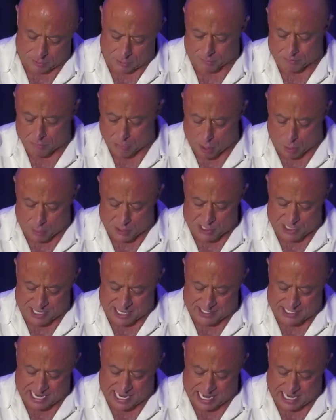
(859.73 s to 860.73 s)
Mo is
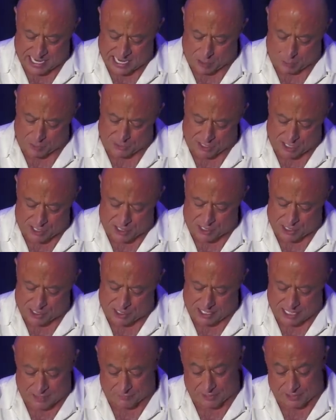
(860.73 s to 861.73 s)
not to hang out with us
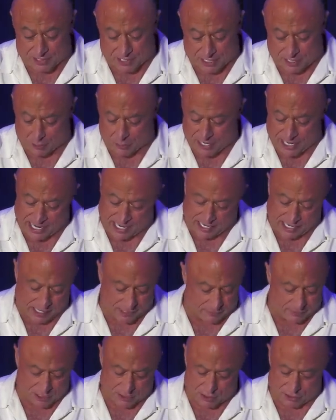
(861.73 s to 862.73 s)
every time we hang
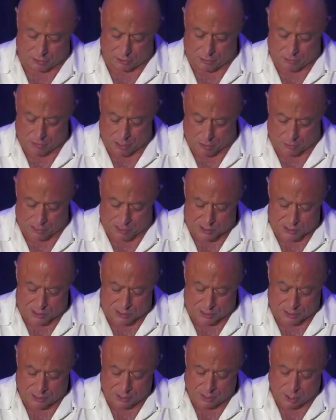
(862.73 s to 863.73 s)
out. I'm not sure who Mo is.